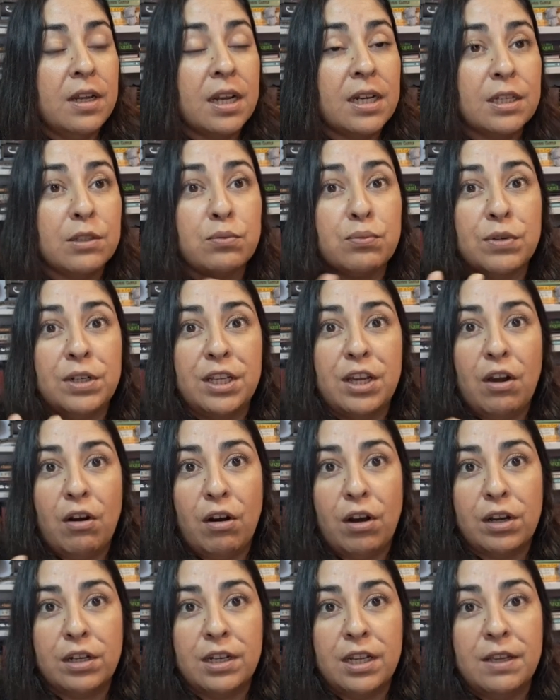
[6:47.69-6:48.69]
And it's really
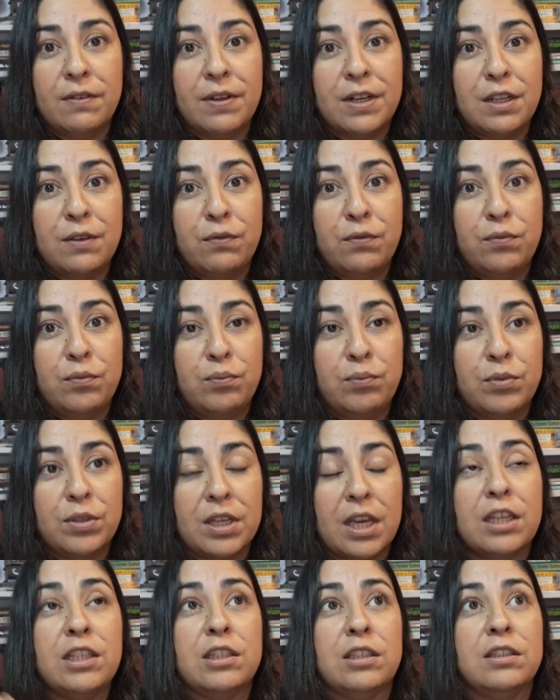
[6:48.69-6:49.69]
hard, even if
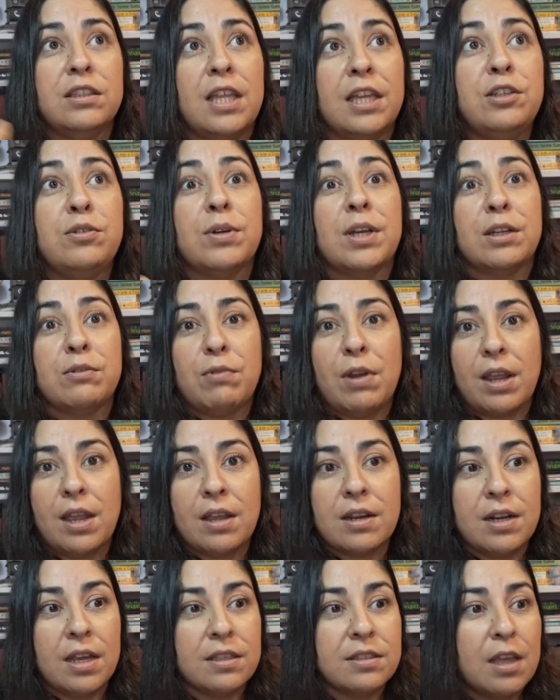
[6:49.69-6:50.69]
that you can
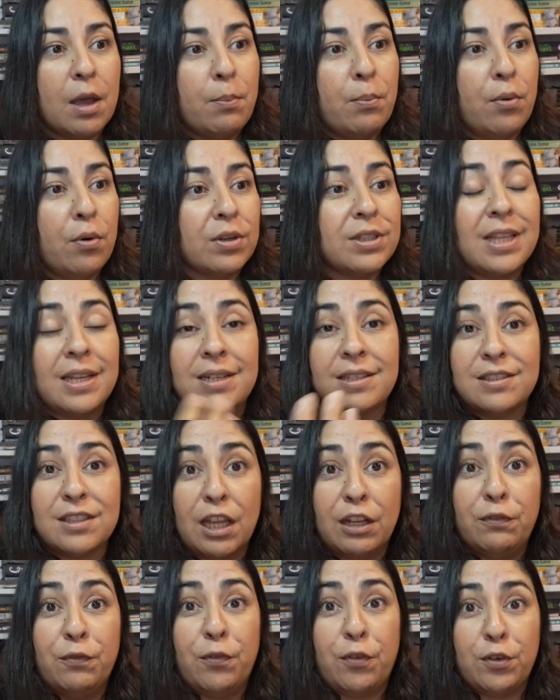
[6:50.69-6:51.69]
recognize a book that is
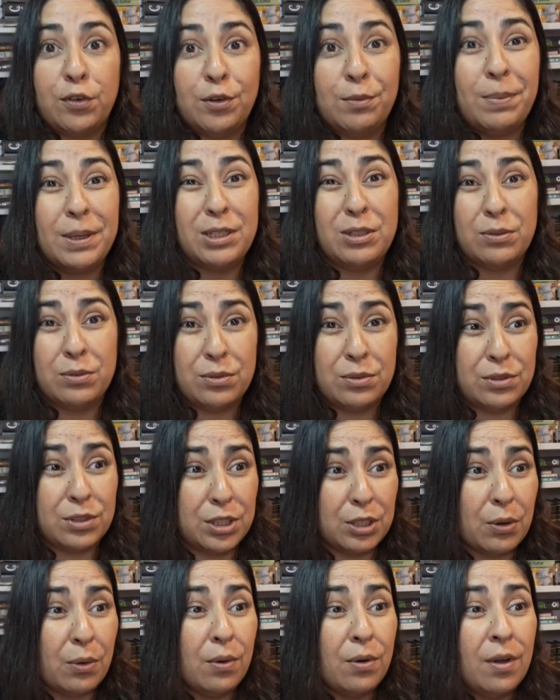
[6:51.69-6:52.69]
not for you, but you
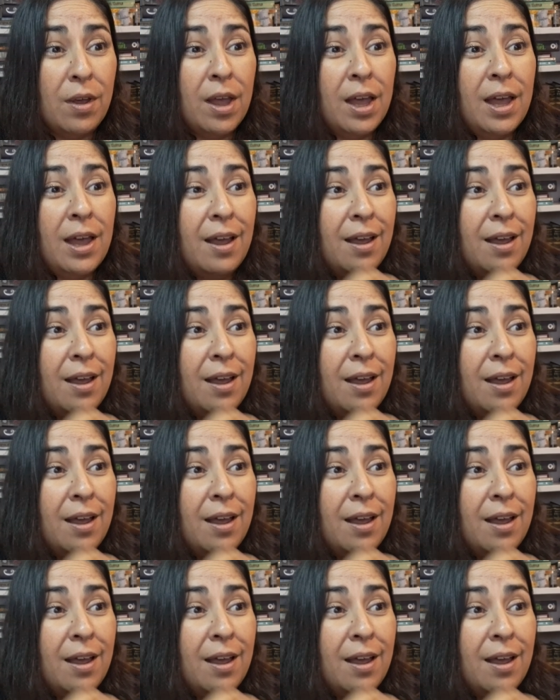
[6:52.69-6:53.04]
still